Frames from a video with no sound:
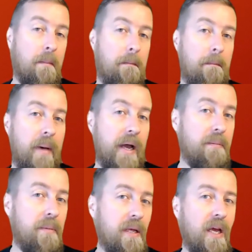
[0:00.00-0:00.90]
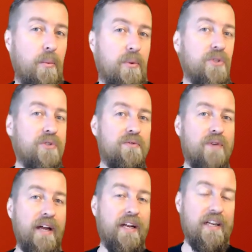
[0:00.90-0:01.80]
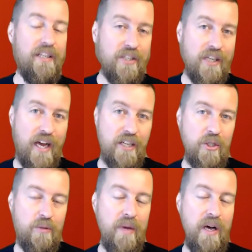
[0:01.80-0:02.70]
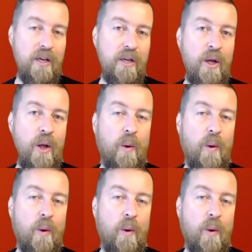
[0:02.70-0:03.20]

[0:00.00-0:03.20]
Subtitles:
might be able to find an international market